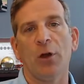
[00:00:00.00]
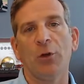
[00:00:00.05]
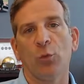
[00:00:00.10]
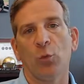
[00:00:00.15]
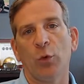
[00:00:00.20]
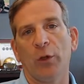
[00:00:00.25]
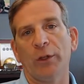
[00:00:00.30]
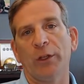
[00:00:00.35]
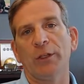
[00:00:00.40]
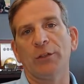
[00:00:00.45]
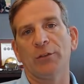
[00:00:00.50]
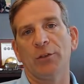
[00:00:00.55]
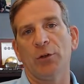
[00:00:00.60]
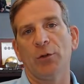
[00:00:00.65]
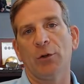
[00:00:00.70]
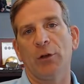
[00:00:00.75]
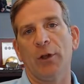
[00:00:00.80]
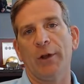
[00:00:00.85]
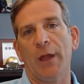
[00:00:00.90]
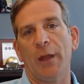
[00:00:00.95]
unwilling
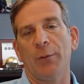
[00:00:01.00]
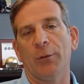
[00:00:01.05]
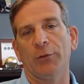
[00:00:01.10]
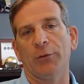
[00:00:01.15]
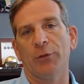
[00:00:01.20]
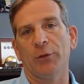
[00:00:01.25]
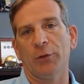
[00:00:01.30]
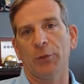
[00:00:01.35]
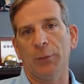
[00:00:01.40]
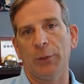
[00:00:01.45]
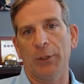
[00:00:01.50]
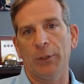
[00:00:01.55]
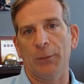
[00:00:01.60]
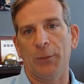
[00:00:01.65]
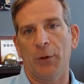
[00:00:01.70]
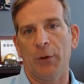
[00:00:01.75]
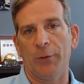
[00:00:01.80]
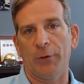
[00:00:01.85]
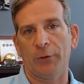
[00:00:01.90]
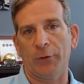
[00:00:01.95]
to or unable to
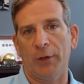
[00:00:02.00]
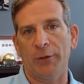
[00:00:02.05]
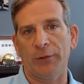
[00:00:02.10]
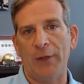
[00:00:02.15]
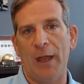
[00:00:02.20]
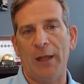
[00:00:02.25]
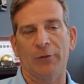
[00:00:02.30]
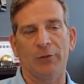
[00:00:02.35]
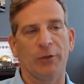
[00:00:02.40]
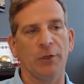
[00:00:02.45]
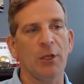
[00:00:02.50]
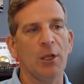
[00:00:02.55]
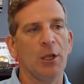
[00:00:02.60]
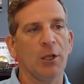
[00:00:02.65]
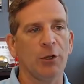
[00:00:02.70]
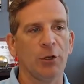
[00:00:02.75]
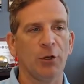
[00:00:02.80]
complete part of the transaction.